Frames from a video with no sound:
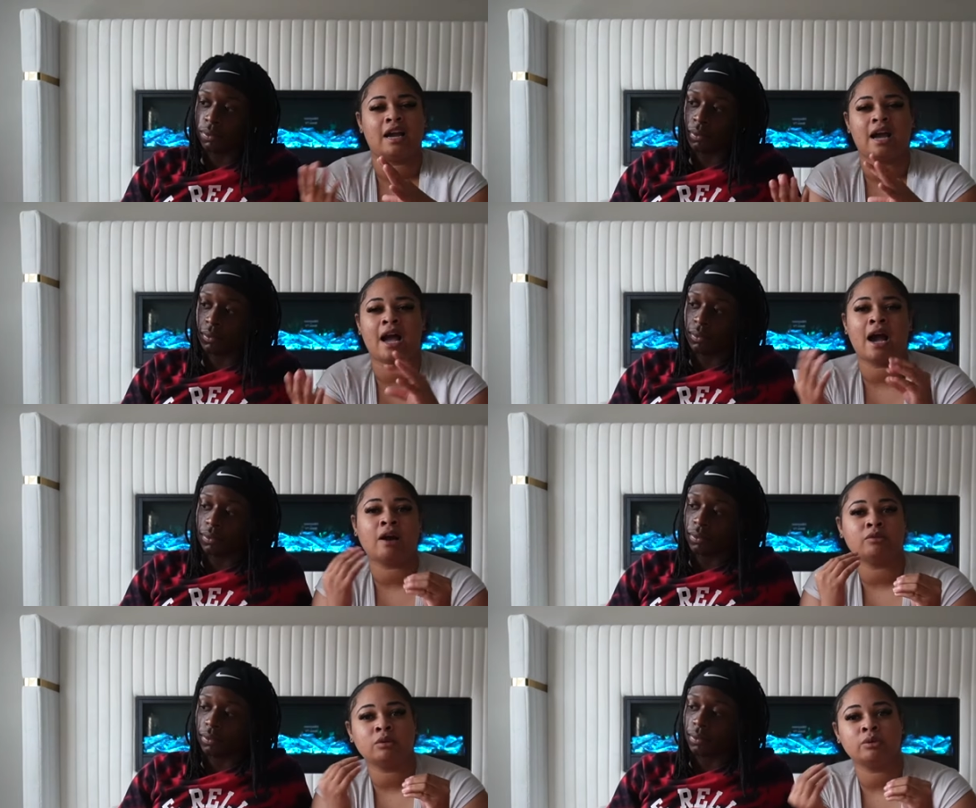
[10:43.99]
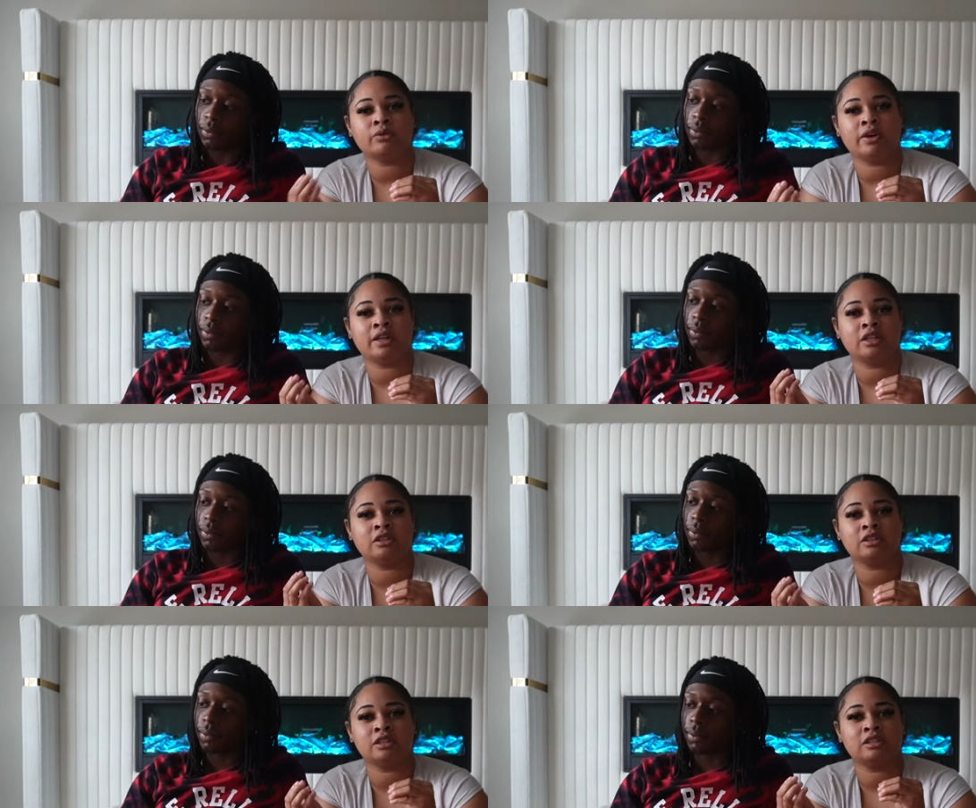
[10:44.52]
Speaker 1: I will
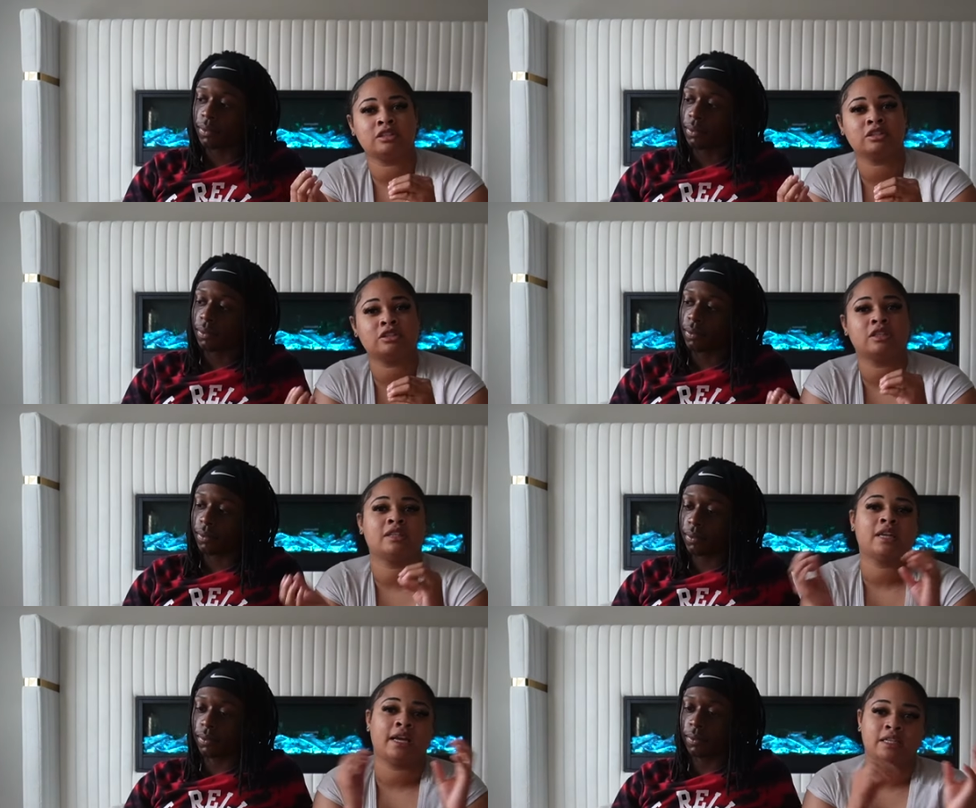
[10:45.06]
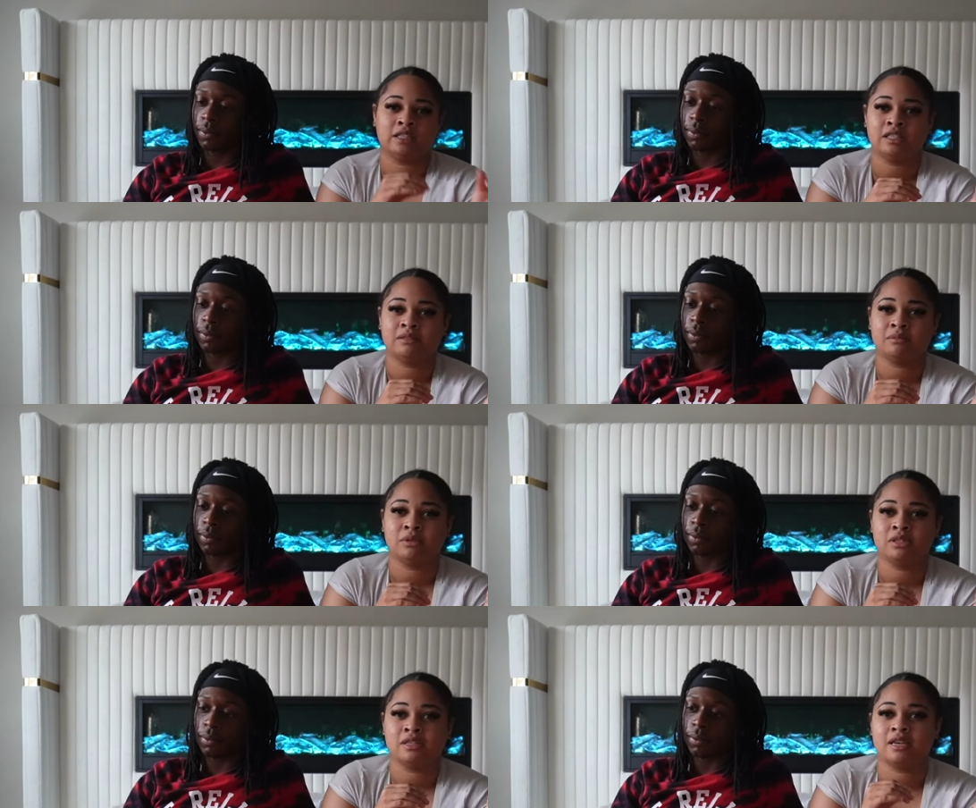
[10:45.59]
rather listen to '90s
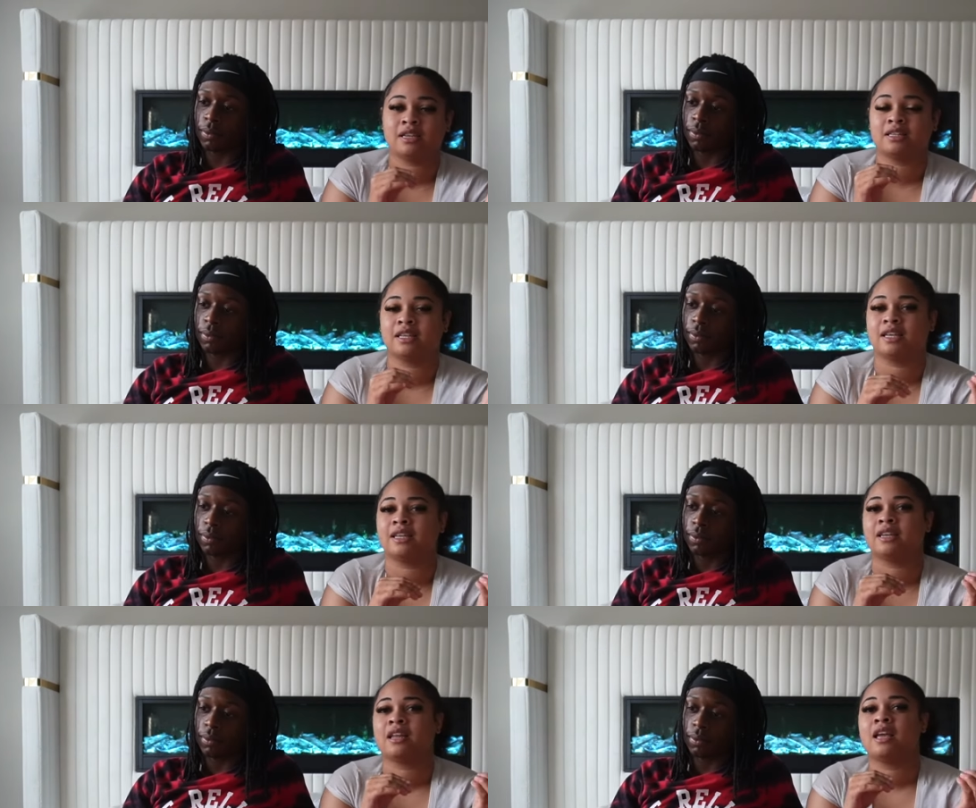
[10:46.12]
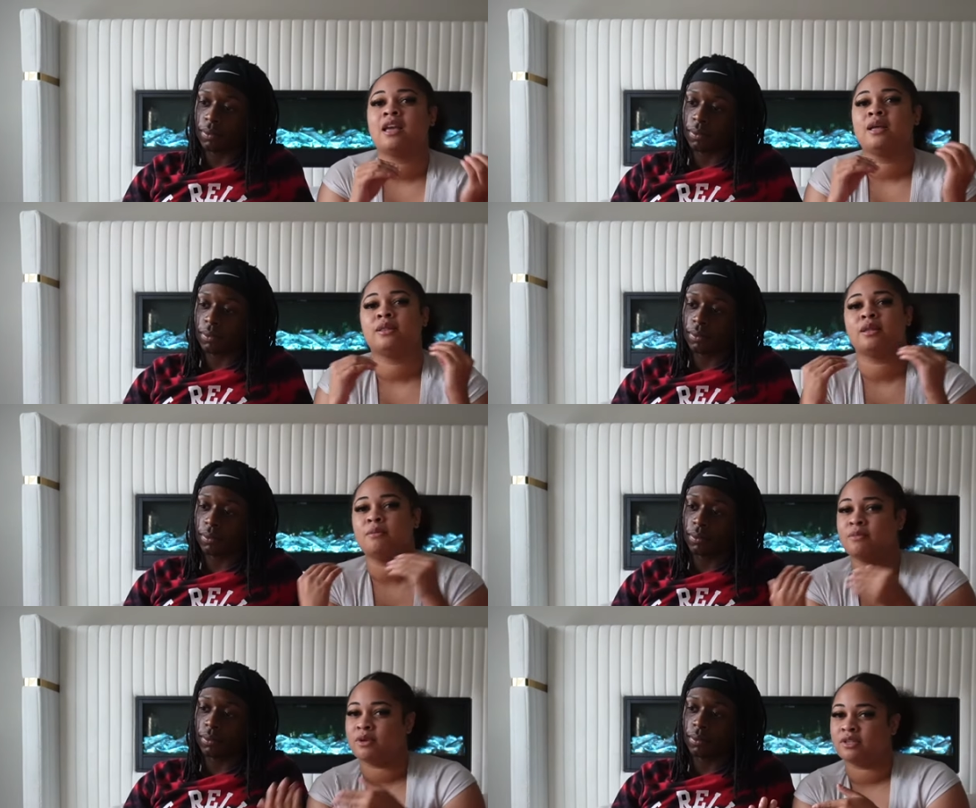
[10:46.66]
music than
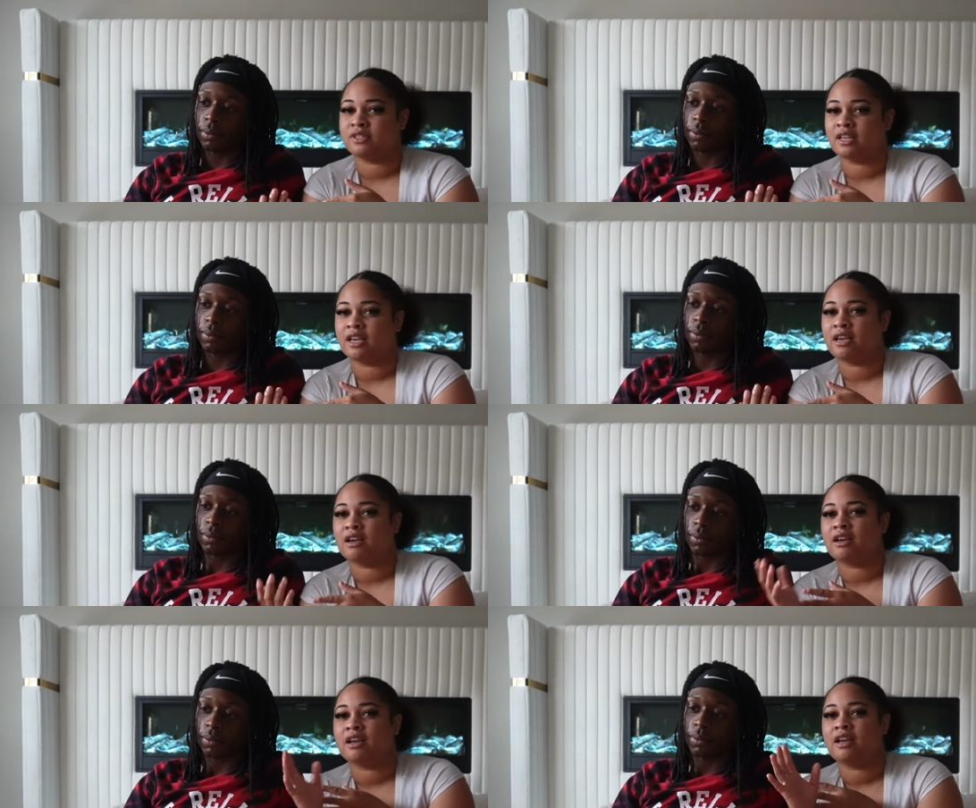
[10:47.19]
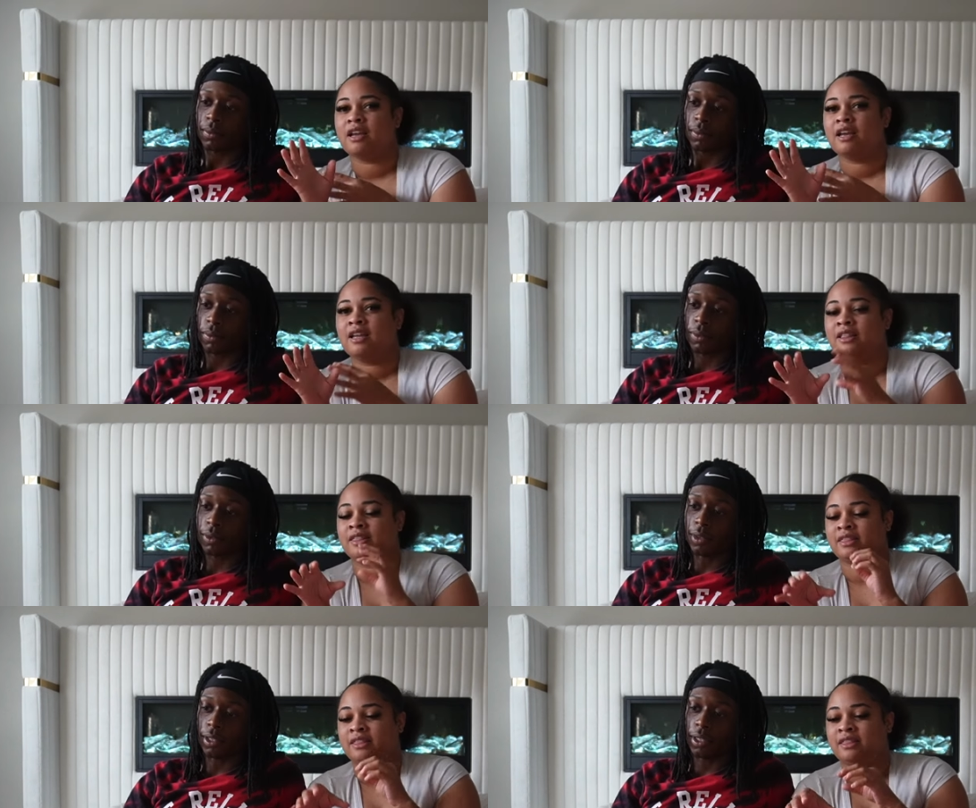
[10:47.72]
the music
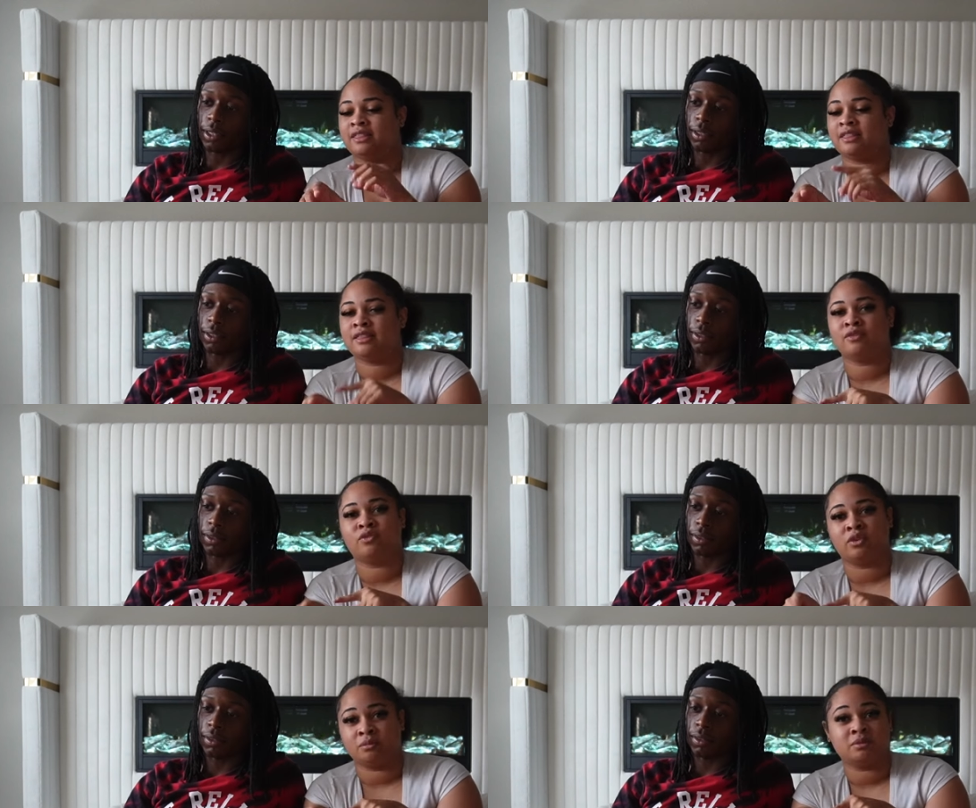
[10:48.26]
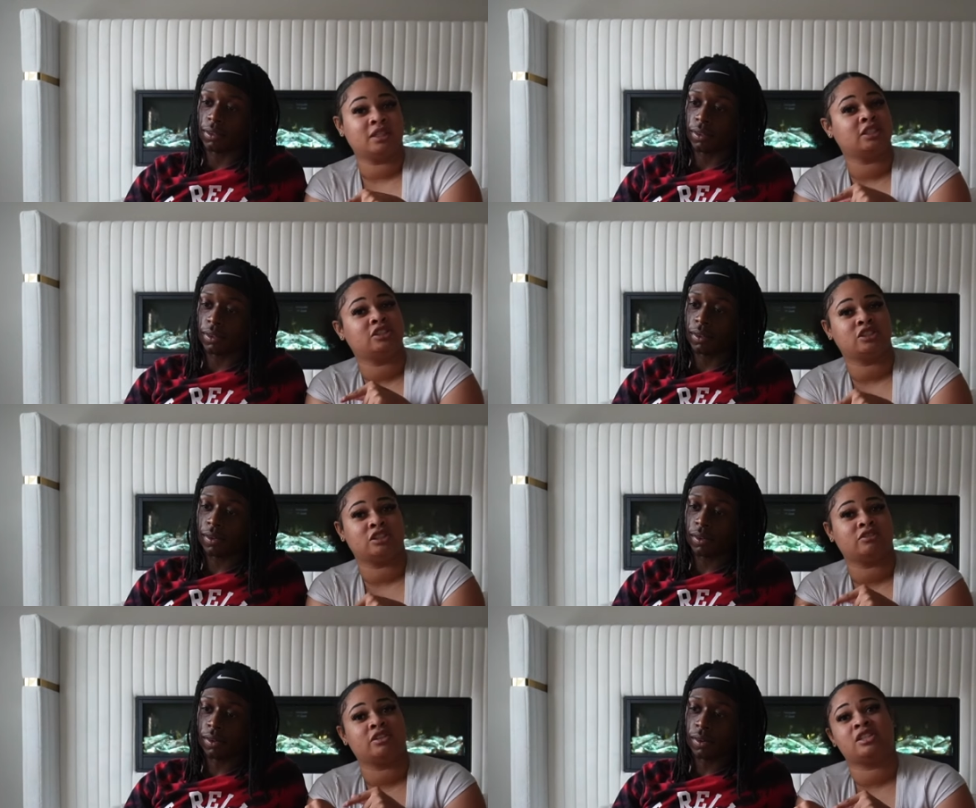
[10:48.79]
right. from this
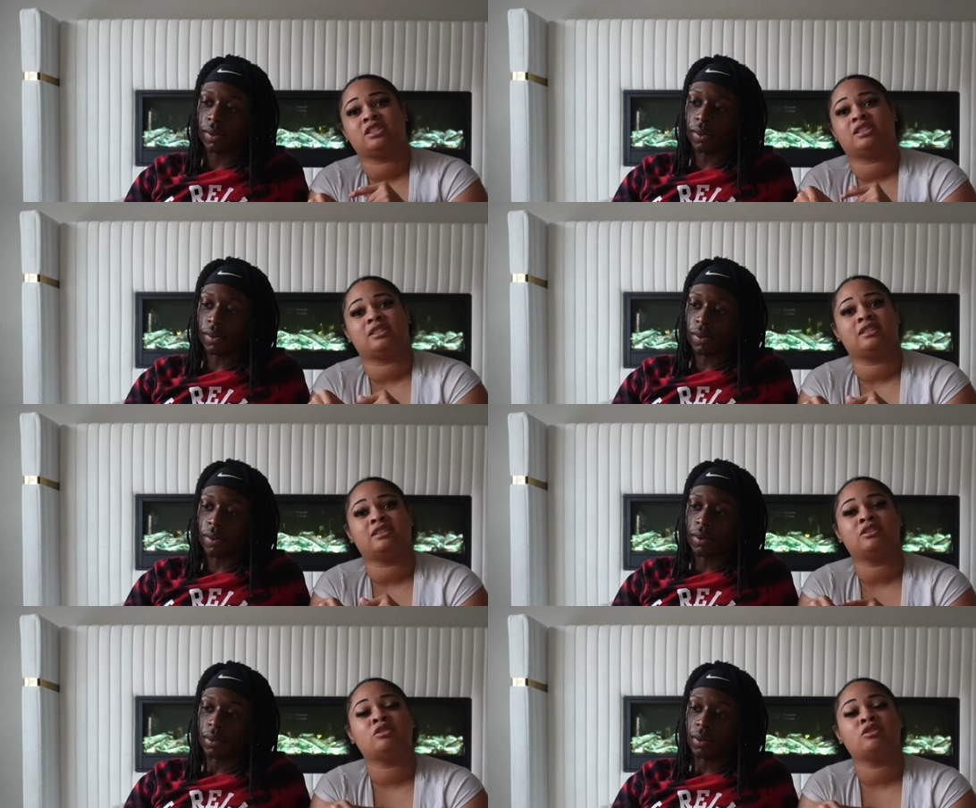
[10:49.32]
generation.